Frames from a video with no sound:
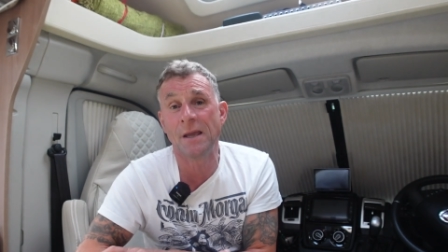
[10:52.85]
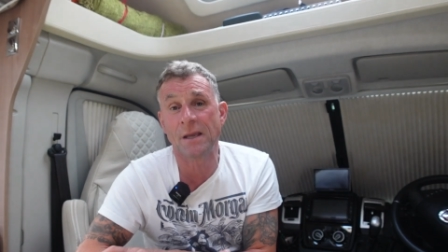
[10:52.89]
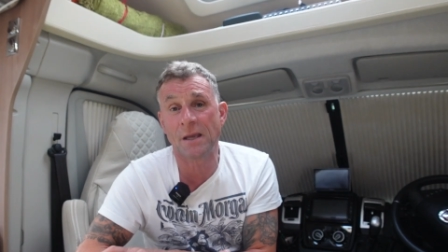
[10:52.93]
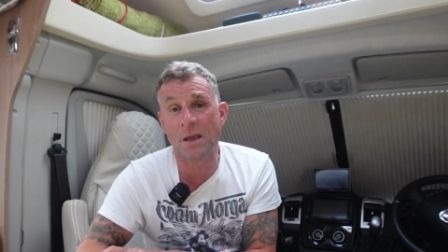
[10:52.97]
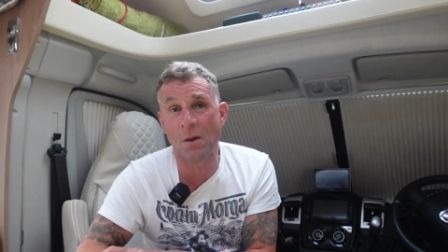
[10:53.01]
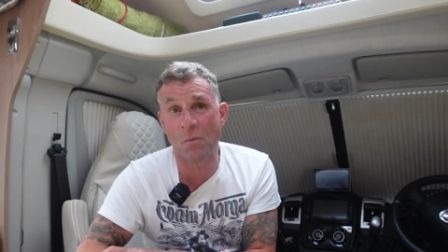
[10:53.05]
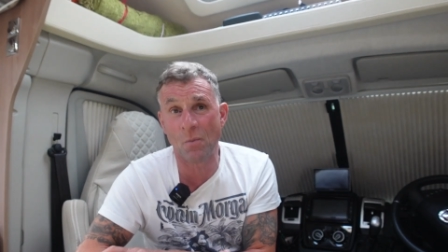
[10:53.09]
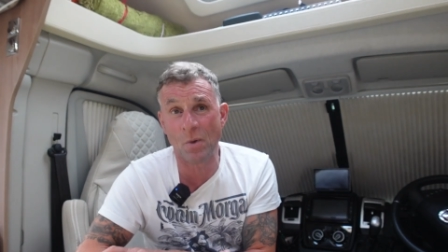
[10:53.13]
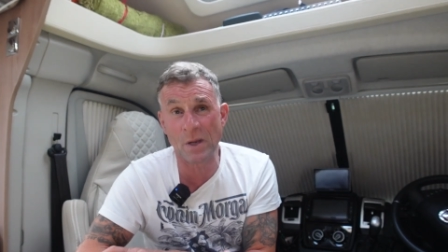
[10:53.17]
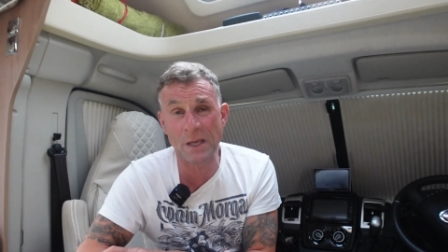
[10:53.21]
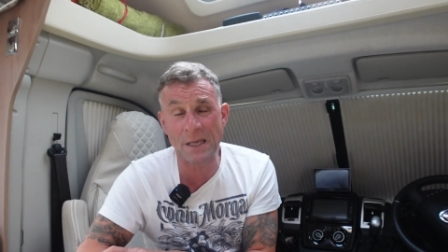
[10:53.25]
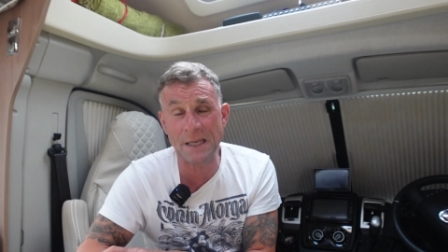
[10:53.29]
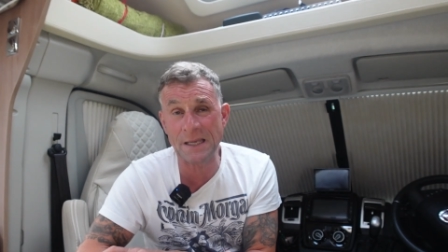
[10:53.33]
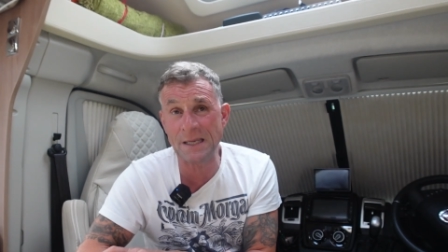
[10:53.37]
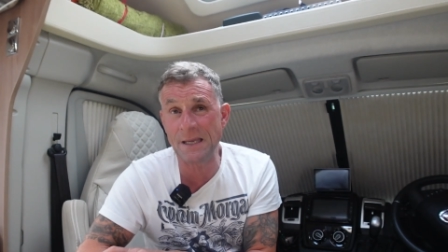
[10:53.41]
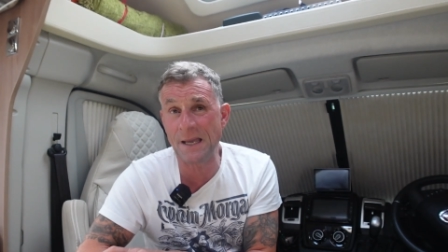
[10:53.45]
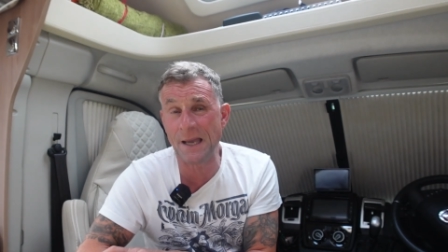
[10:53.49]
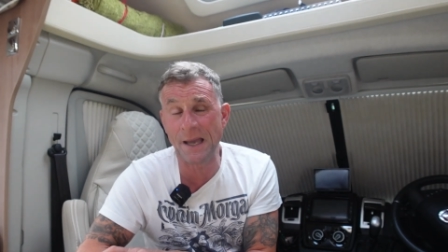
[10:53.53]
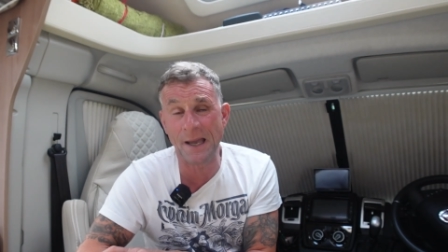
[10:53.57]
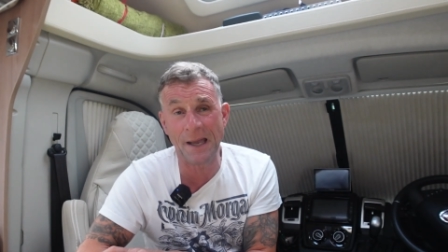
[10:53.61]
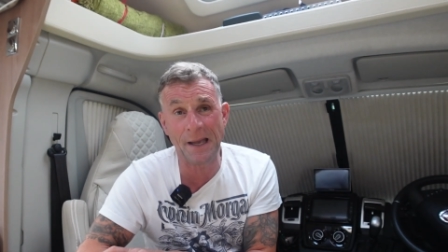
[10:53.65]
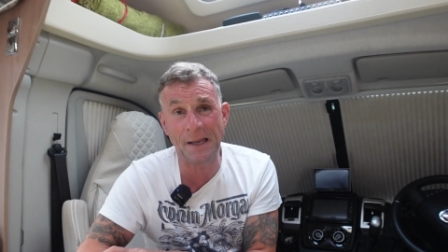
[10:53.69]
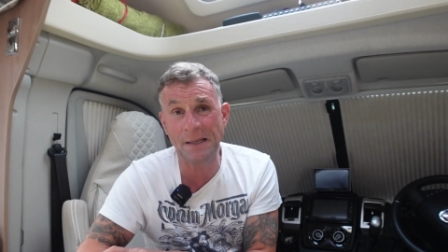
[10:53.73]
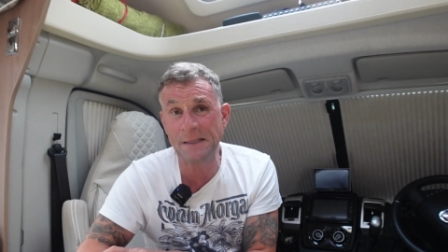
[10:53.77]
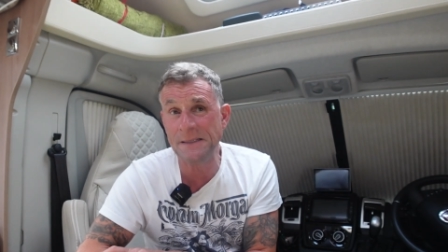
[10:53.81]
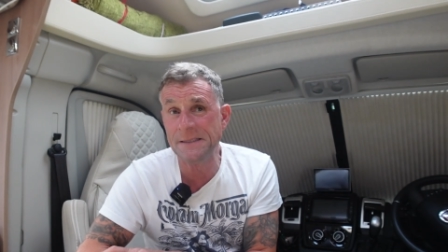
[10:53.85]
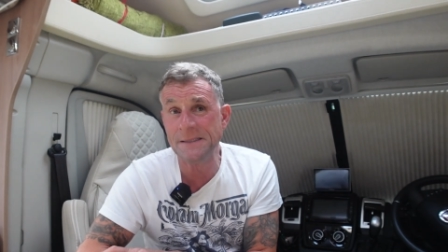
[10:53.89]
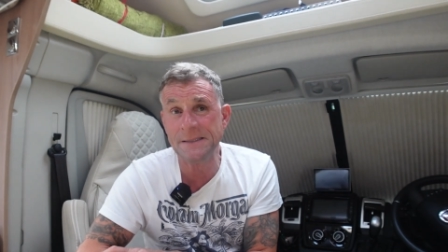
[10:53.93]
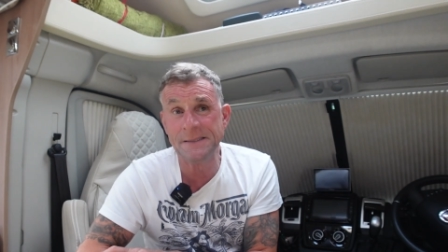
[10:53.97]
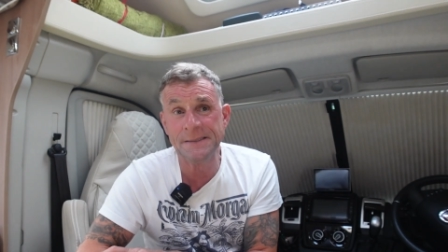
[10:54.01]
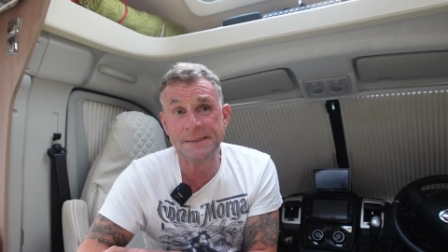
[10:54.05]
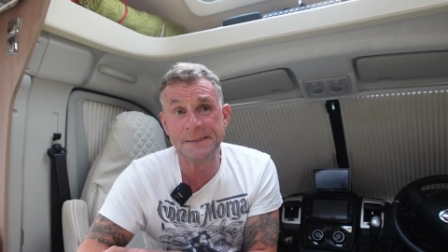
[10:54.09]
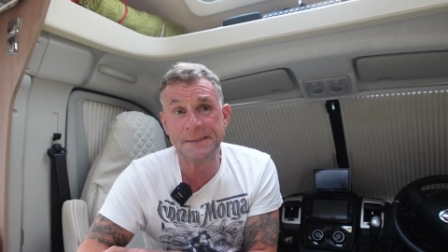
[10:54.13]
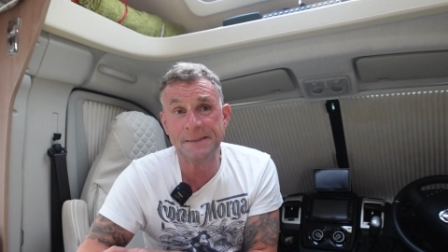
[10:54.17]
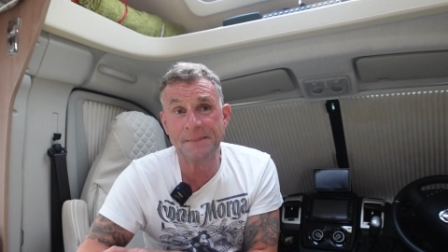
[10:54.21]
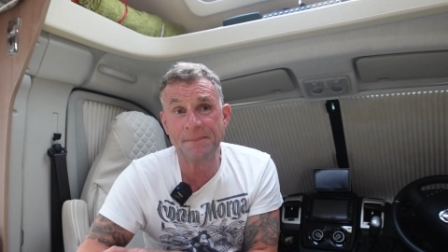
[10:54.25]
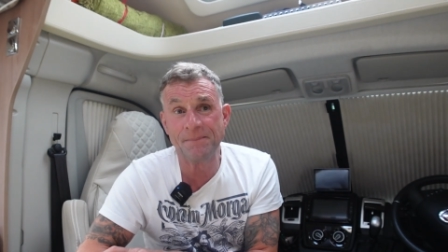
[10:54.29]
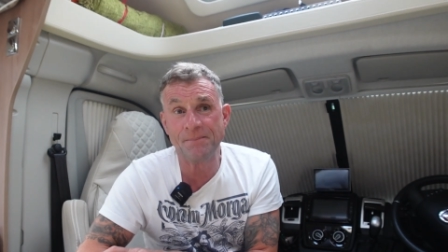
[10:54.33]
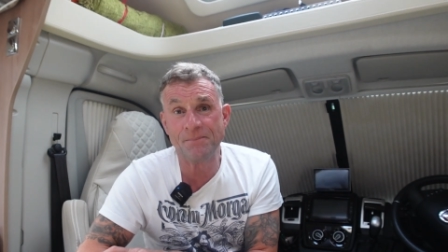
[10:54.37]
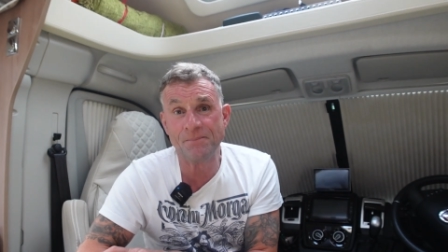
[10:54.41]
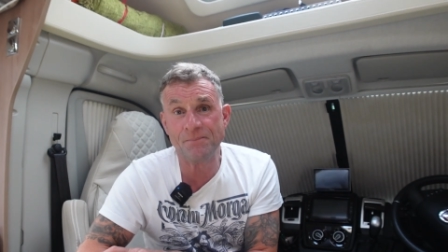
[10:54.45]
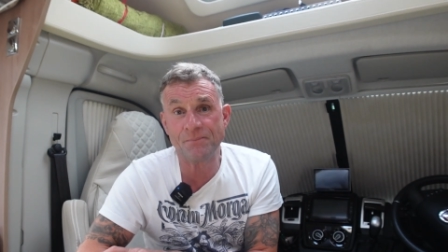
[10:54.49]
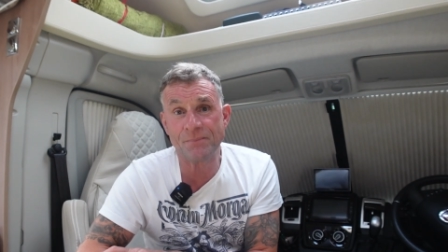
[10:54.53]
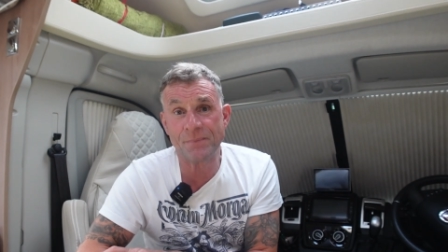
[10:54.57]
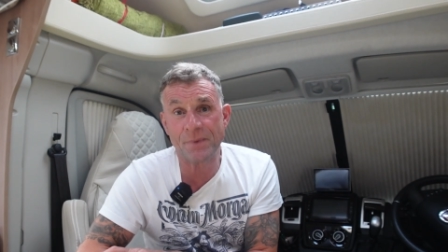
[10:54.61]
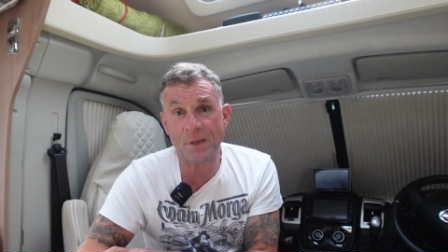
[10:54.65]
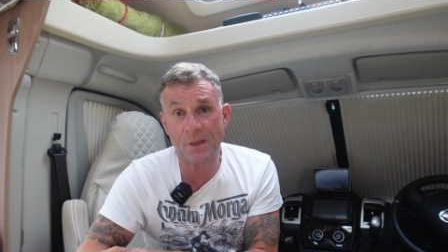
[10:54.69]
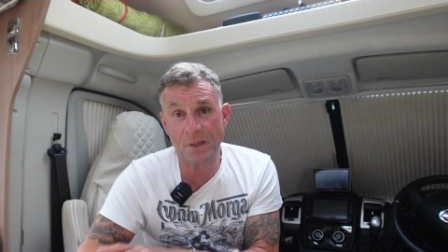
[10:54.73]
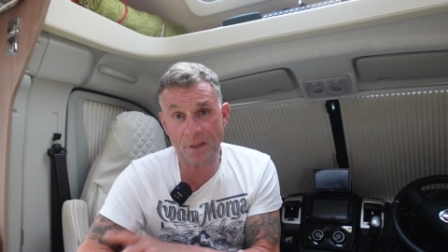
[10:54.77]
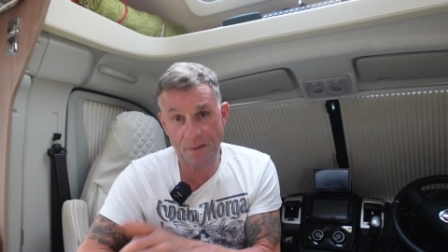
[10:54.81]
Can we,
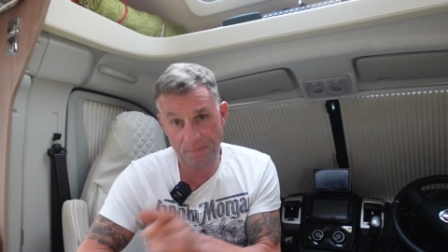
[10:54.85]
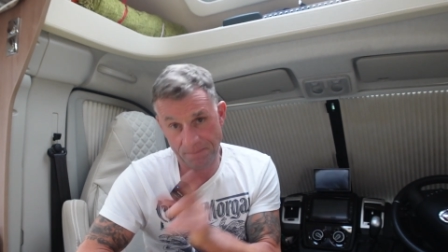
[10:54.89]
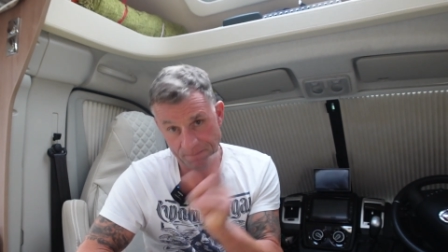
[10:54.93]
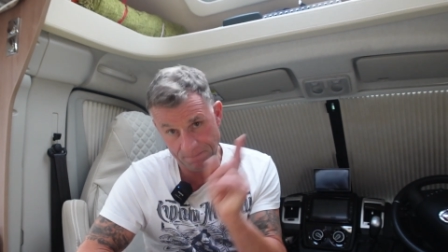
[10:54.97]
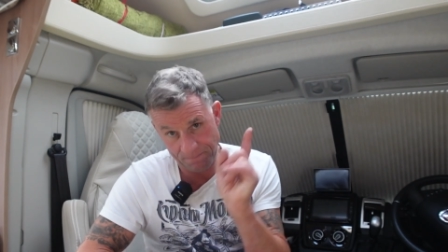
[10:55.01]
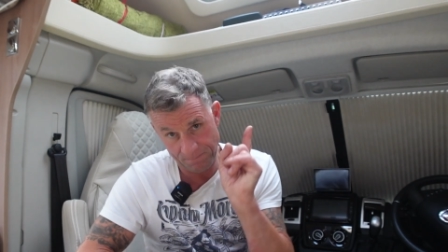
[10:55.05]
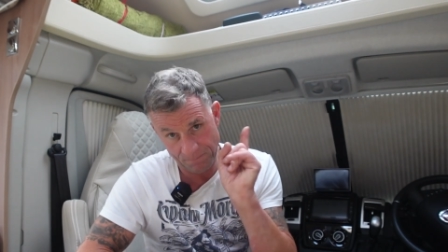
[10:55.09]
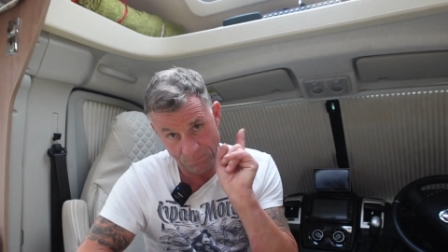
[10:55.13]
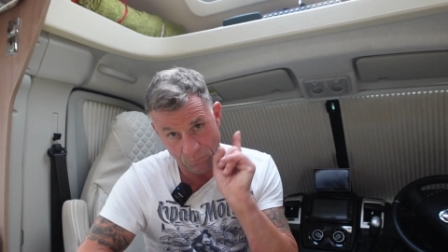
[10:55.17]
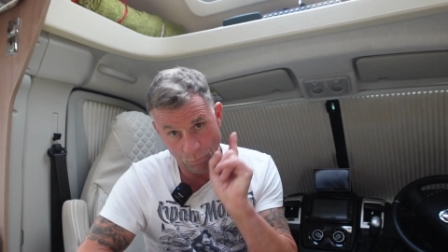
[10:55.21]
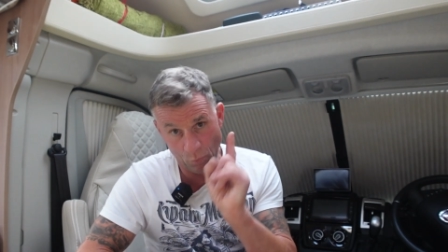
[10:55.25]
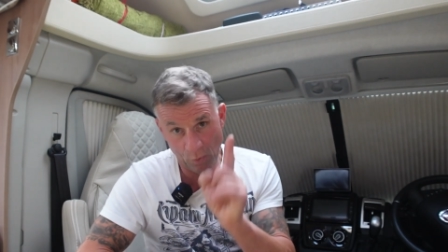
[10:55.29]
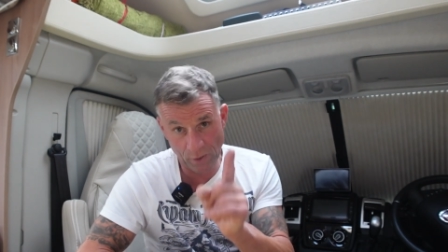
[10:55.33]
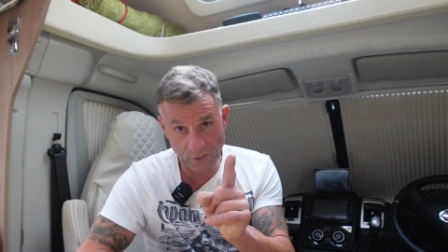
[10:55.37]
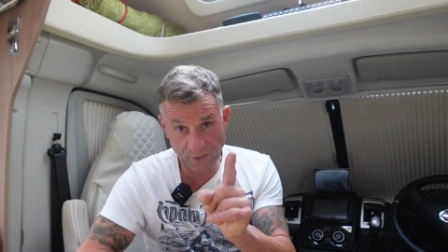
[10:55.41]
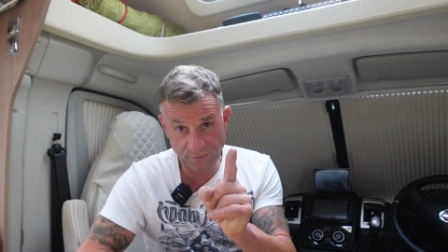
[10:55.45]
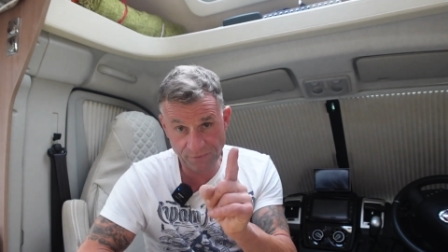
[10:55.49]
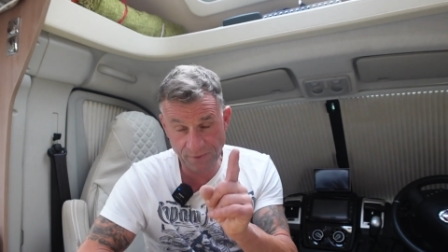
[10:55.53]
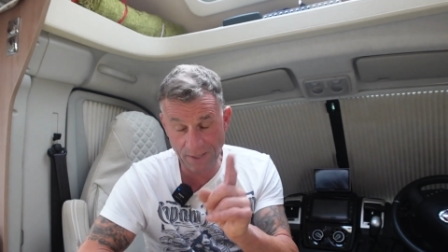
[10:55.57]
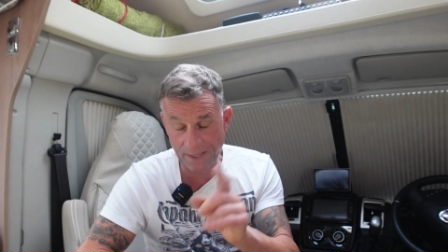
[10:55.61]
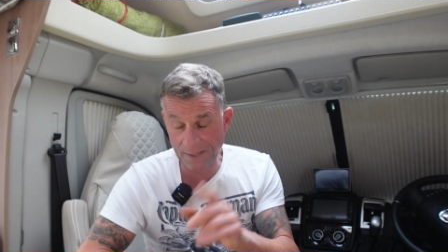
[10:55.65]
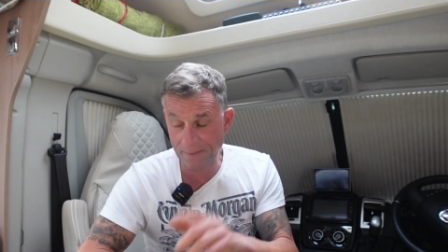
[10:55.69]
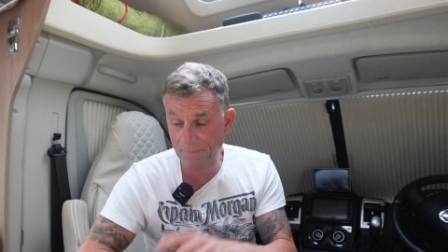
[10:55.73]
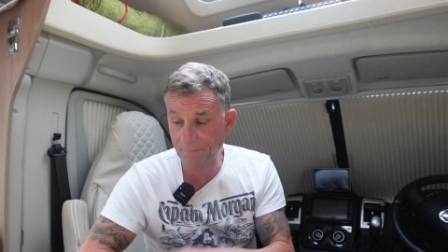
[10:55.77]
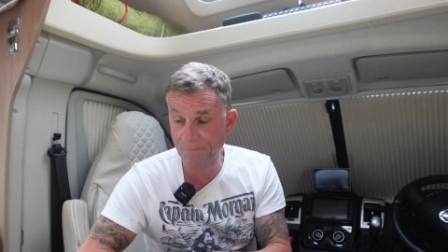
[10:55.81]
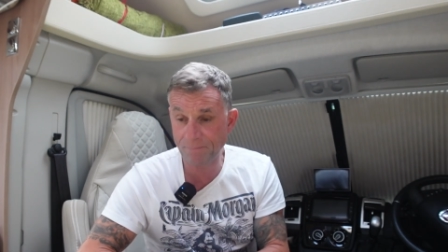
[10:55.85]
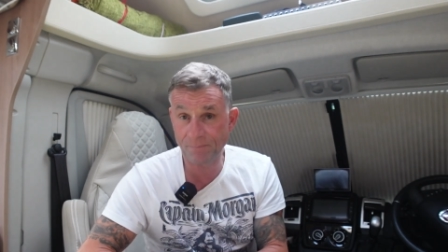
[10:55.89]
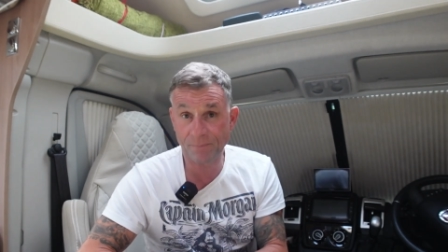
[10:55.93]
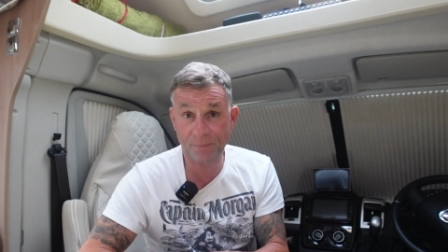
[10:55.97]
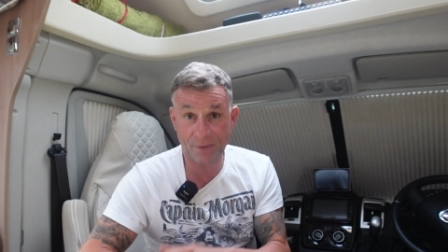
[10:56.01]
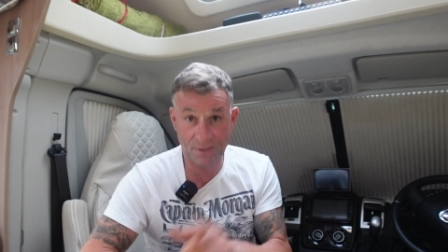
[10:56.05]
what do you think?